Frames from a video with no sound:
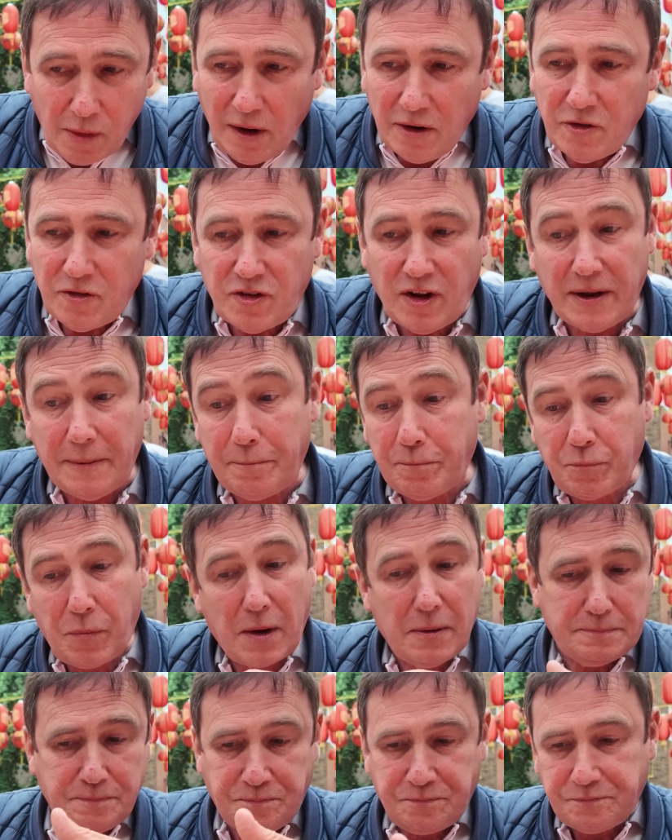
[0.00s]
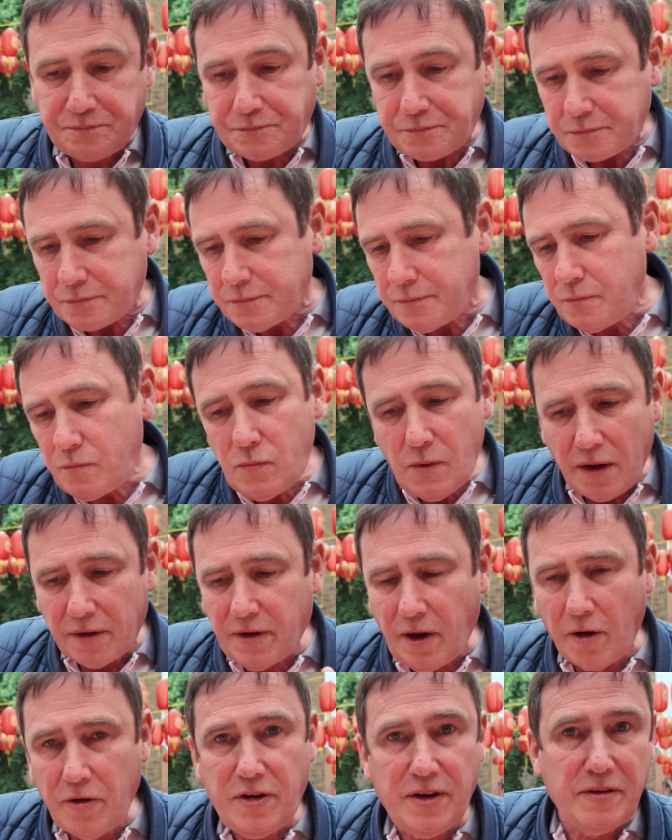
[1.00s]
You can see,
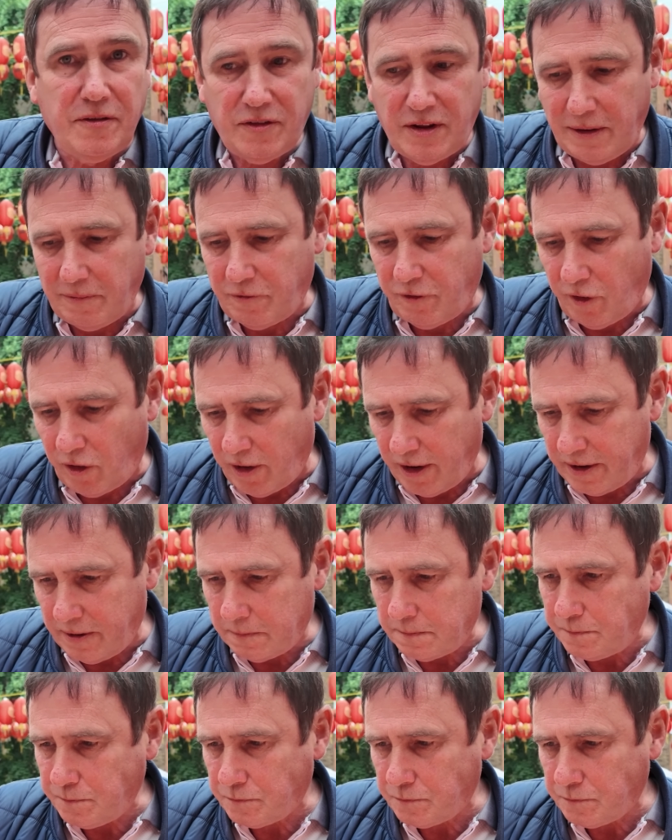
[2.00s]
coated and deep fried.